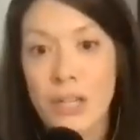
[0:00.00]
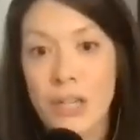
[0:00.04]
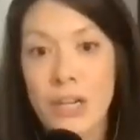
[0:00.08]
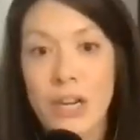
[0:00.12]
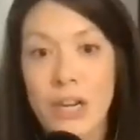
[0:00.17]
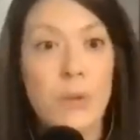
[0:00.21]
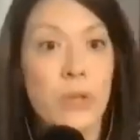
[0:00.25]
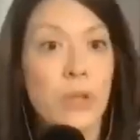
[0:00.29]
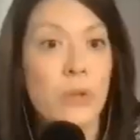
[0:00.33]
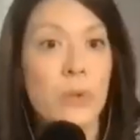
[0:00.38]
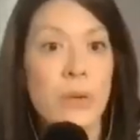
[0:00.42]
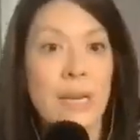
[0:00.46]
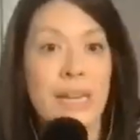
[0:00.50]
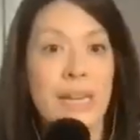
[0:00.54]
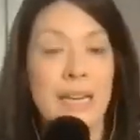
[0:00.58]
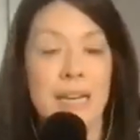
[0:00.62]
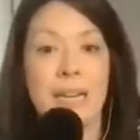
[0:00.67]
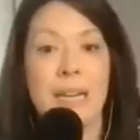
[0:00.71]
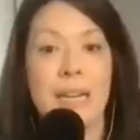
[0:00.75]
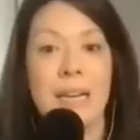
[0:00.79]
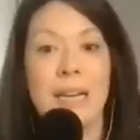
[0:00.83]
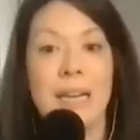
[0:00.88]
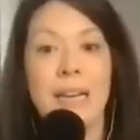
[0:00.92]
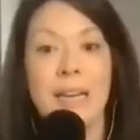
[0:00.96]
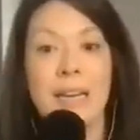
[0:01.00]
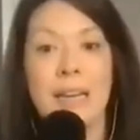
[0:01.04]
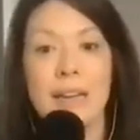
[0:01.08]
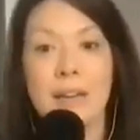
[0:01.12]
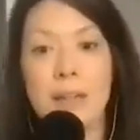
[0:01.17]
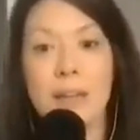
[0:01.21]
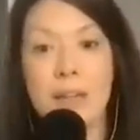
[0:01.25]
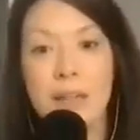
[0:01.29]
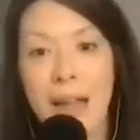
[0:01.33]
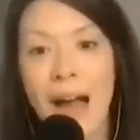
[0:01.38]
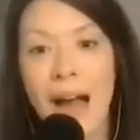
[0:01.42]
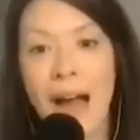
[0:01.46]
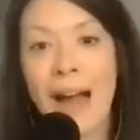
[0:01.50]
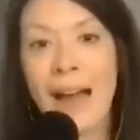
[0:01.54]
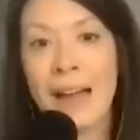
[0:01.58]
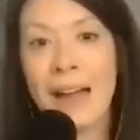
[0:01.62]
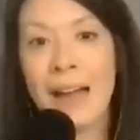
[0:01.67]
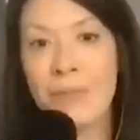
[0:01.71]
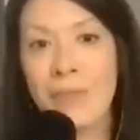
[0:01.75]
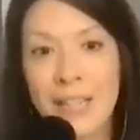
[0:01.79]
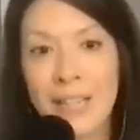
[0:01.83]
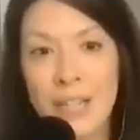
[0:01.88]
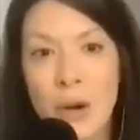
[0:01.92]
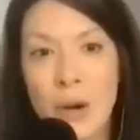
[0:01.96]
You can, I
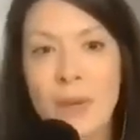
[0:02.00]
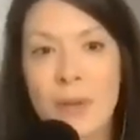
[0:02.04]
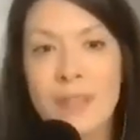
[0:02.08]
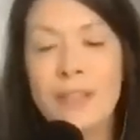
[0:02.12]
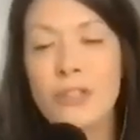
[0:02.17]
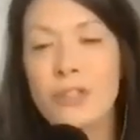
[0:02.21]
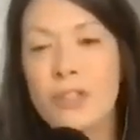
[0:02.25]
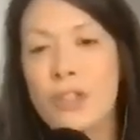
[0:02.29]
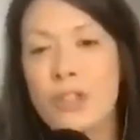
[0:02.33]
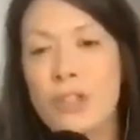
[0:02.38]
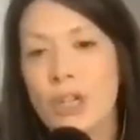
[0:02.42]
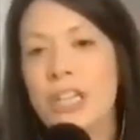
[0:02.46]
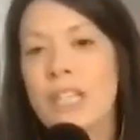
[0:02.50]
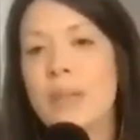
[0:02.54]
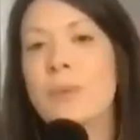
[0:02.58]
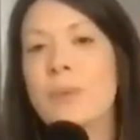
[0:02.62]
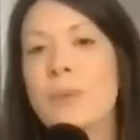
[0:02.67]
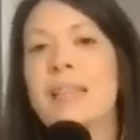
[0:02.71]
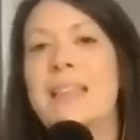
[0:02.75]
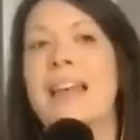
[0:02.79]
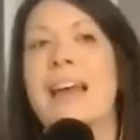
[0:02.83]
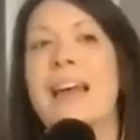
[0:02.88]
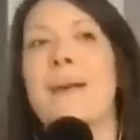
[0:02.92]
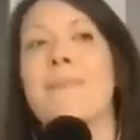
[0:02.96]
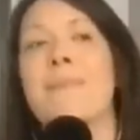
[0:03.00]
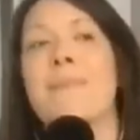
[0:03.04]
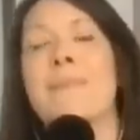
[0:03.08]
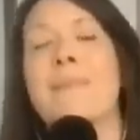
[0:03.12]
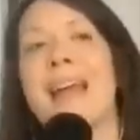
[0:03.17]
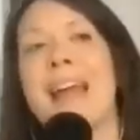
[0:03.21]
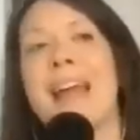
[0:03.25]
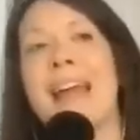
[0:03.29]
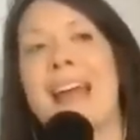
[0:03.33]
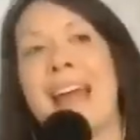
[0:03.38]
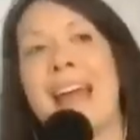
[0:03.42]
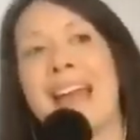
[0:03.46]
find, go on the journey with them.